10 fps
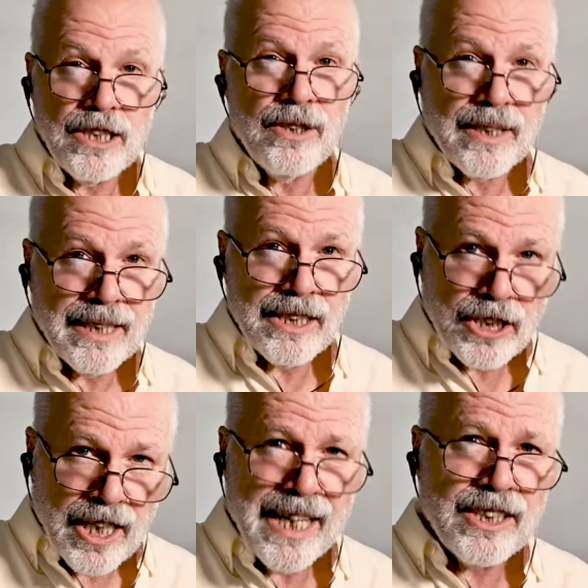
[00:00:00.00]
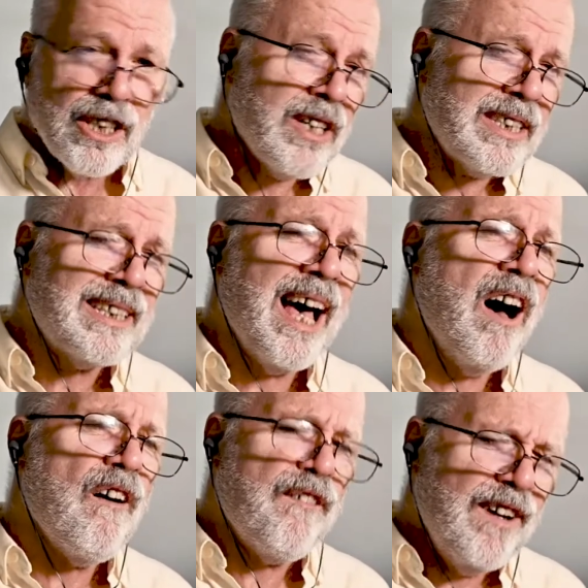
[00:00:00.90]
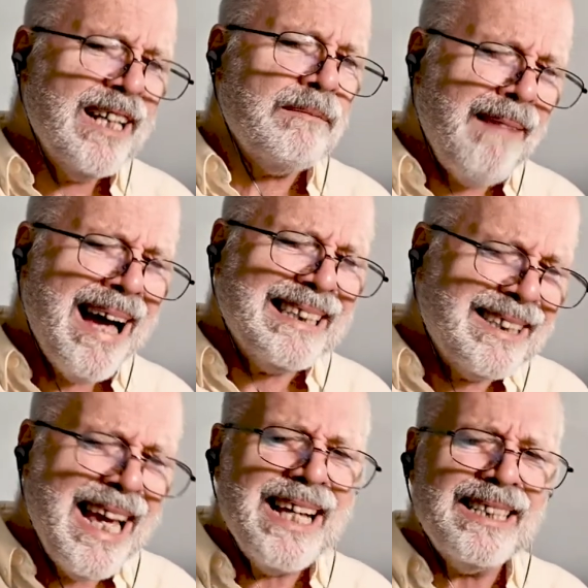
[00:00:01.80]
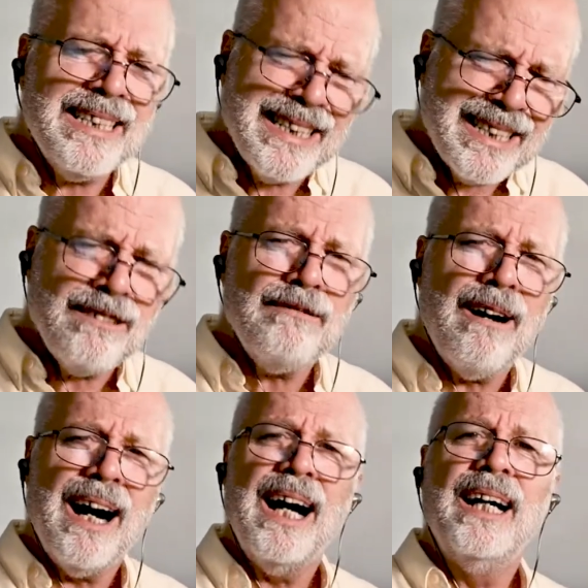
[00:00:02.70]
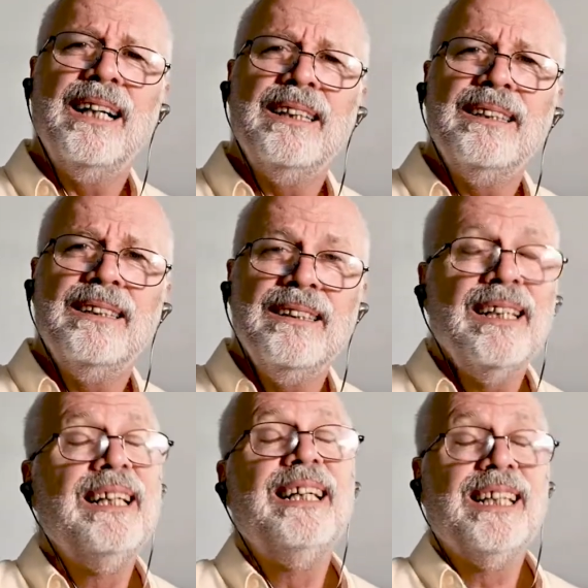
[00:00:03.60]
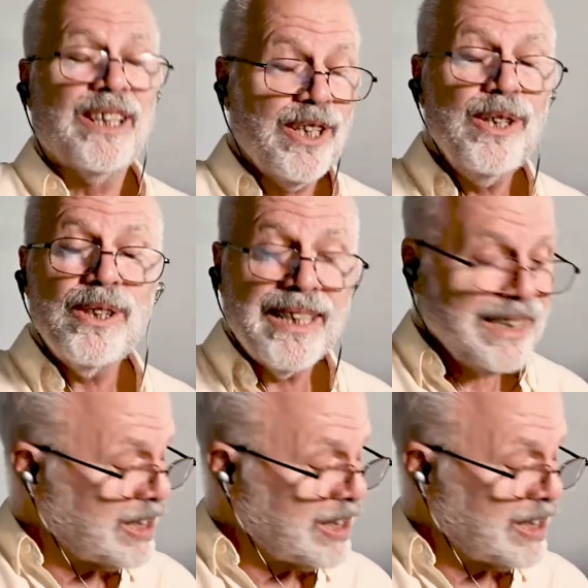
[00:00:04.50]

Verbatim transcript: you can change yourself, it might take a little while. You can